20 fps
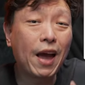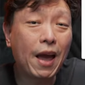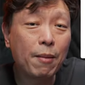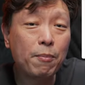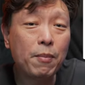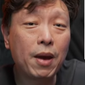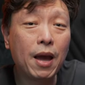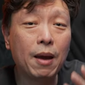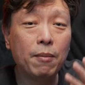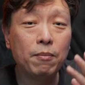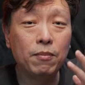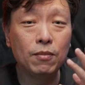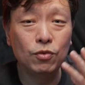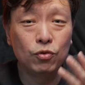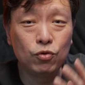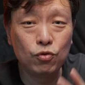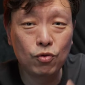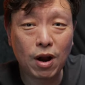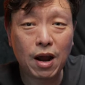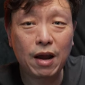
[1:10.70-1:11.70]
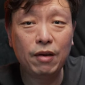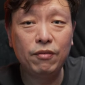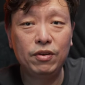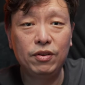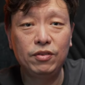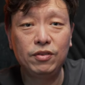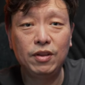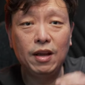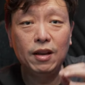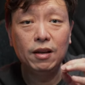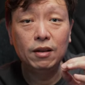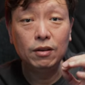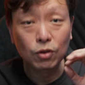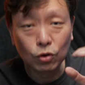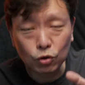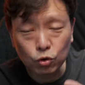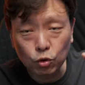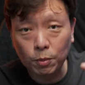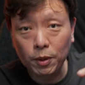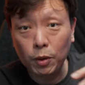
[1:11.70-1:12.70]
millimeter drivers, and
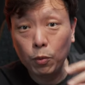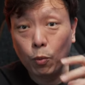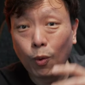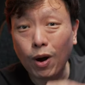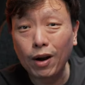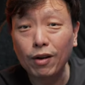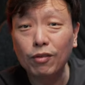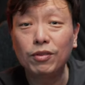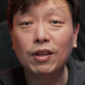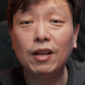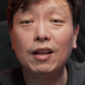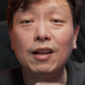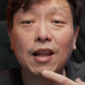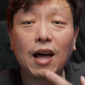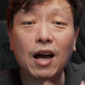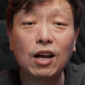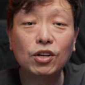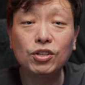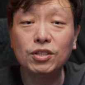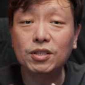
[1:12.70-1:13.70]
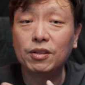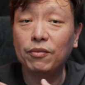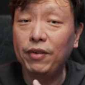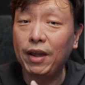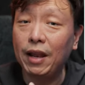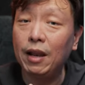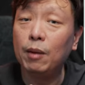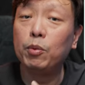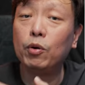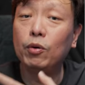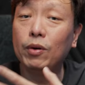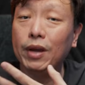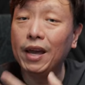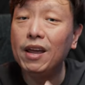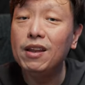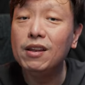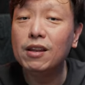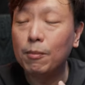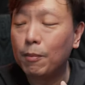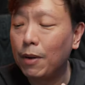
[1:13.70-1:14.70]
those will be one of the largest available
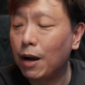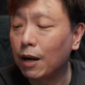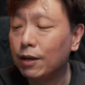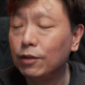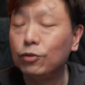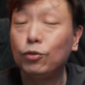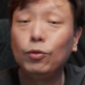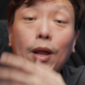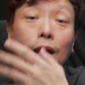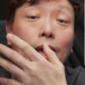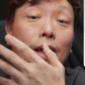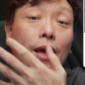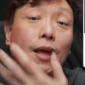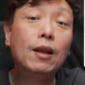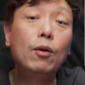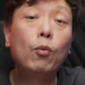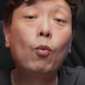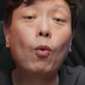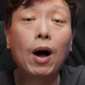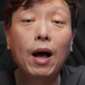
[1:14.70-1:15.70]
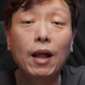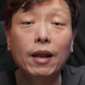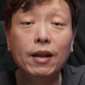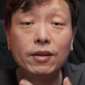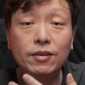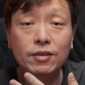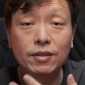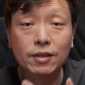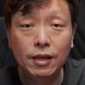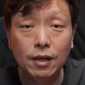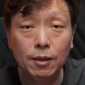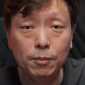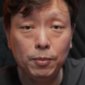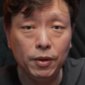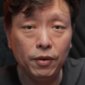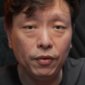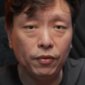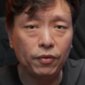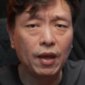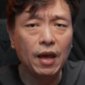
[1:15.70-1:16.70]
in the market today in a wireless
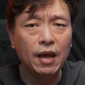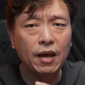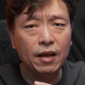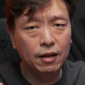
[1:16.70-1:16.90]
earpiece.